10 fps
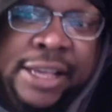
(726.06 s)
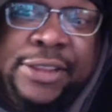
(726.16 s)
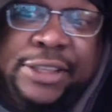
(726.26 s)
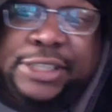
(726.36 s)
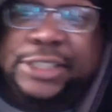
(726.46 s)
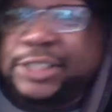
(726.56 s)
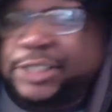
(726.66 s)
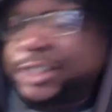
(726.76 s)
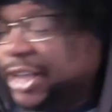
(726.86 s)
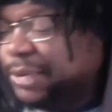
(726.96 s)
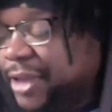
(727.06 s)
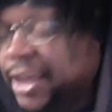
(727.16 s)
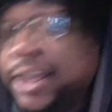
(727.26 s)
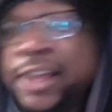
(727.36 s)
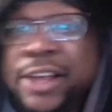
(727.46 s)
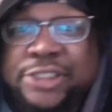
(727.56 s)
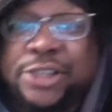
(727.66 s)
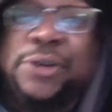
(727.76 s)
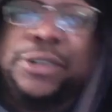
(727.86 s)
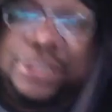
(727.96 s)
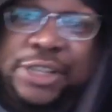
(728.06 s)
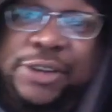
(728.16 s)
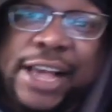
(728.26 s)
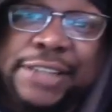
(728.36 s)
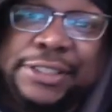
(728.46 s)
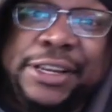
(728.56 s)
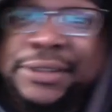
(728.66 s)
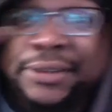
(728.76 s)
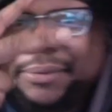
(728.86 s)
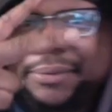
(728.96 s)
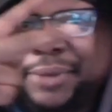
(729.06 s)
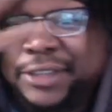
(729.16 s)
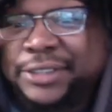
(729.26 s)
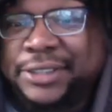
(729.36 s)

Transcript: this season is the same thing. So see you guys later. Peace.